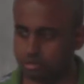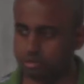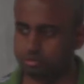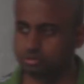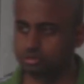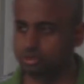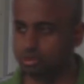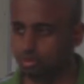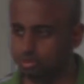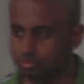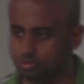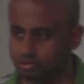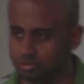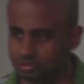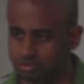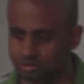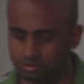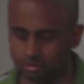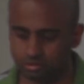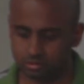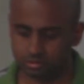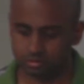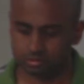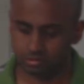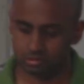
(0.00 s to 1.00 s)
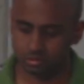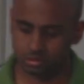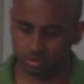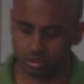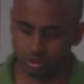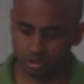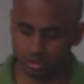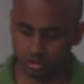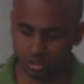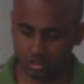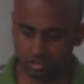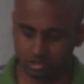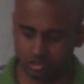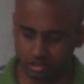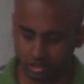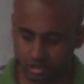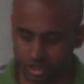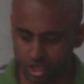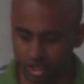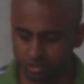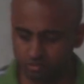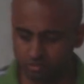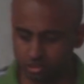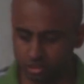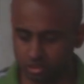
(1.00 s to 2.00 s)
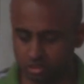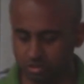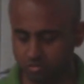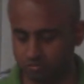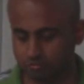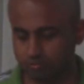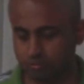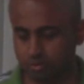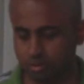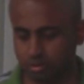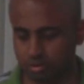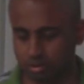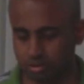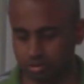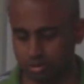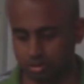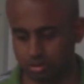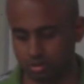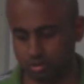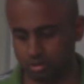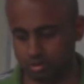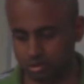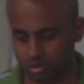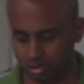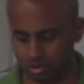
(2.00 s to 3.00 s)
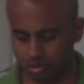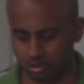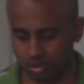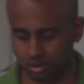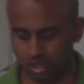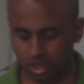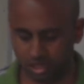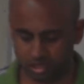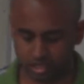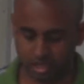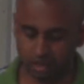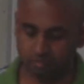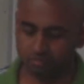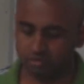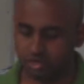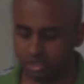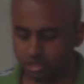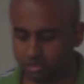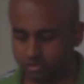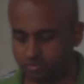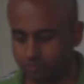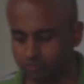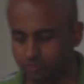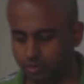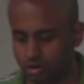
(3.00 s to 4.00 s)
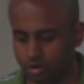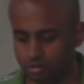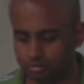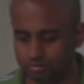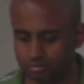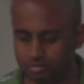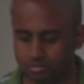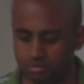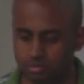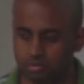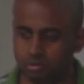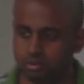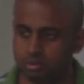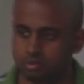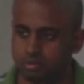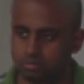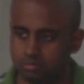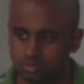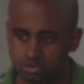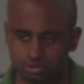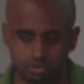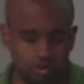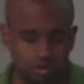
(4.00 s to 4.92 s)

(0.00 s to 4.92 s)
doors open, there is a cavity is formed, which